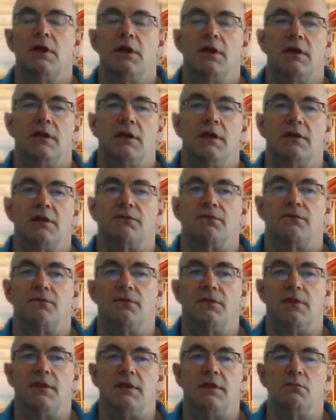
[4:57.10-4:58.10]
if
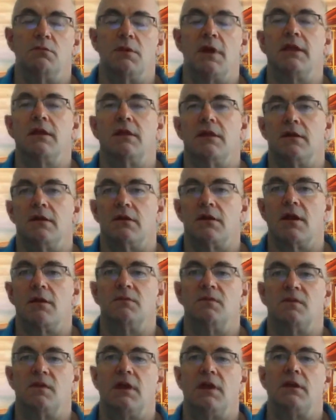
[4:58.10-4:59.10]
the regulator
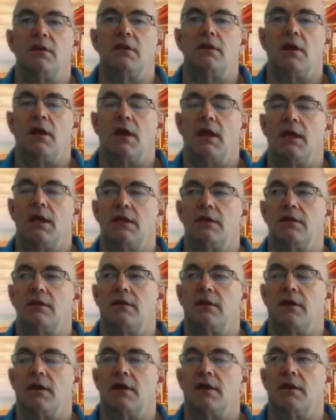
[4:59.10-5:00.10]
comes in and
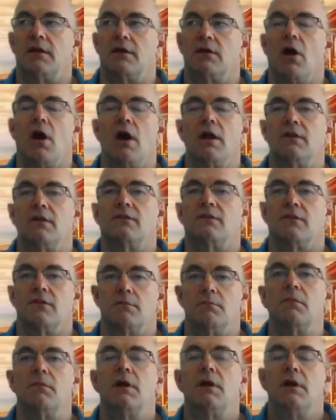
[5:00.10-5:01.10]
audits
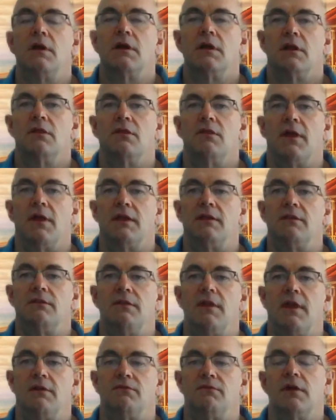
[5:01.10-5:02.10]
them, that
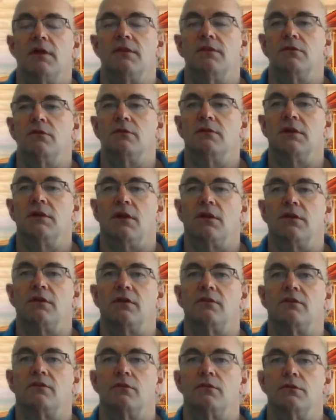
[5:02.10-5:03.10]
they've done their due
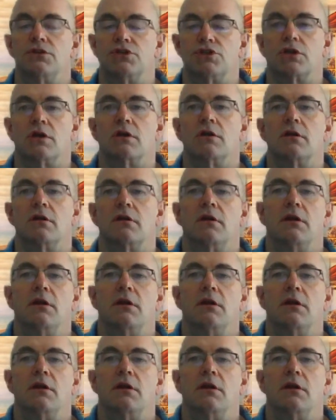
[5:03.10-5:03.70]
diligence to ensure